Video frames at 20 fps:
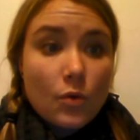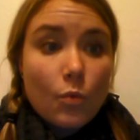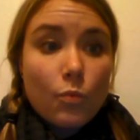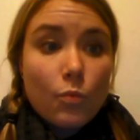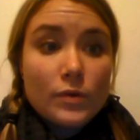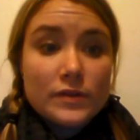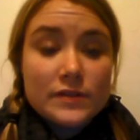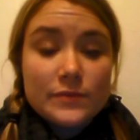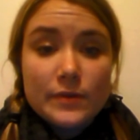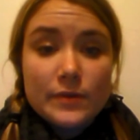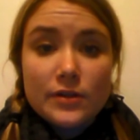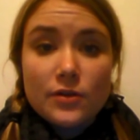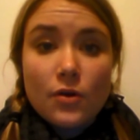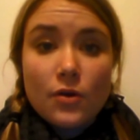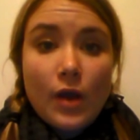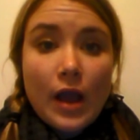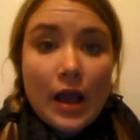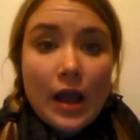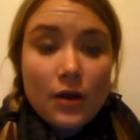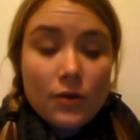Once we
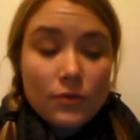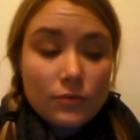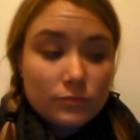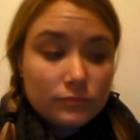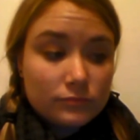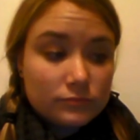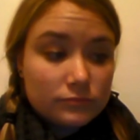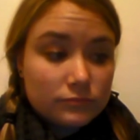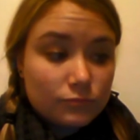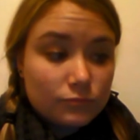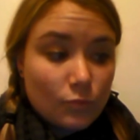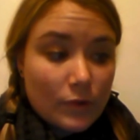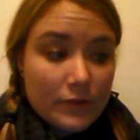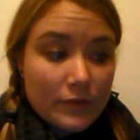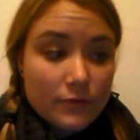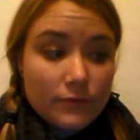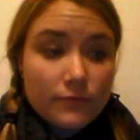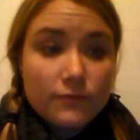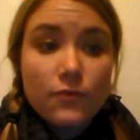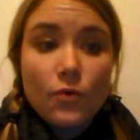know how
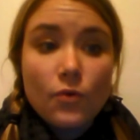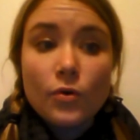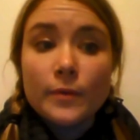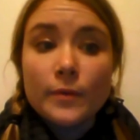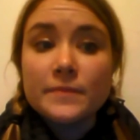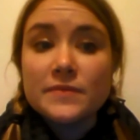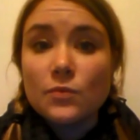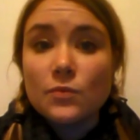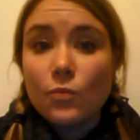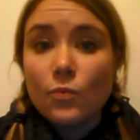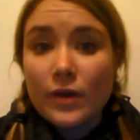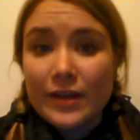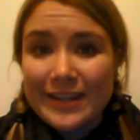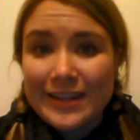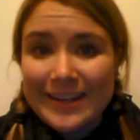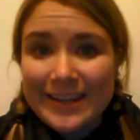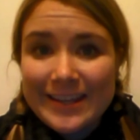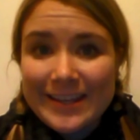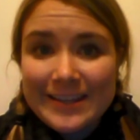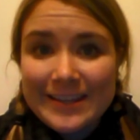weather forms and what
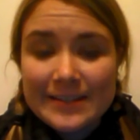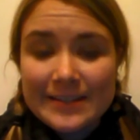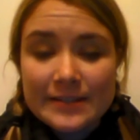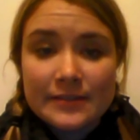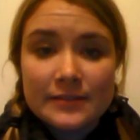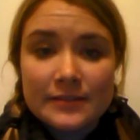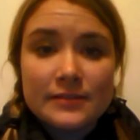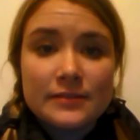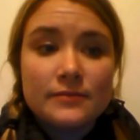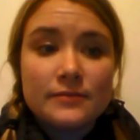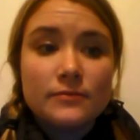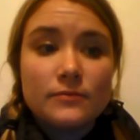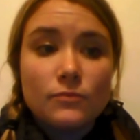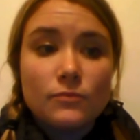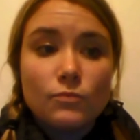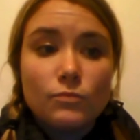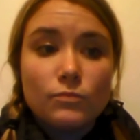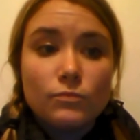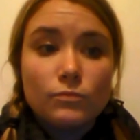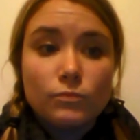it is,
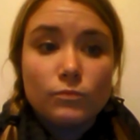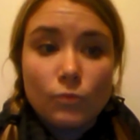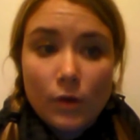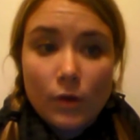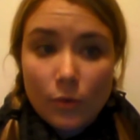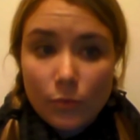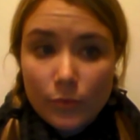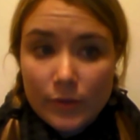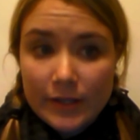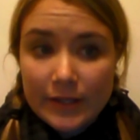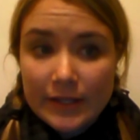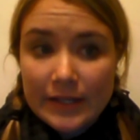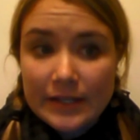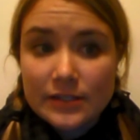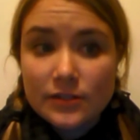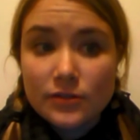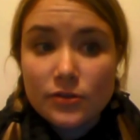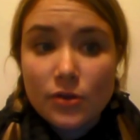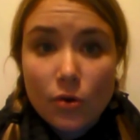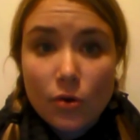well, we need
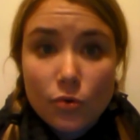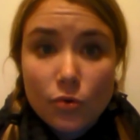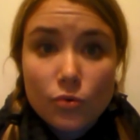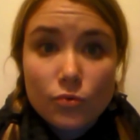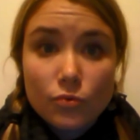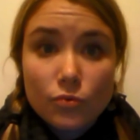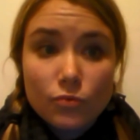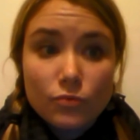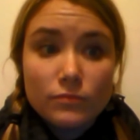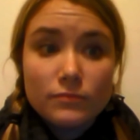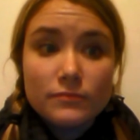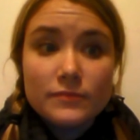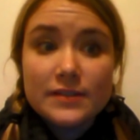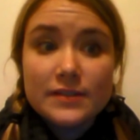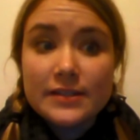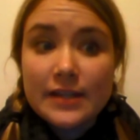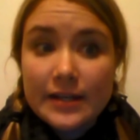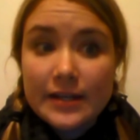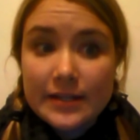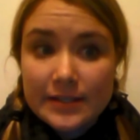to know who
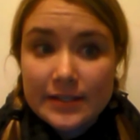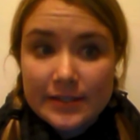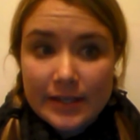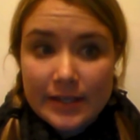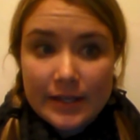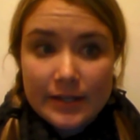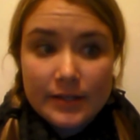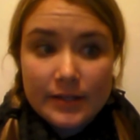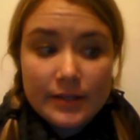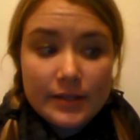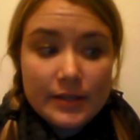studies it.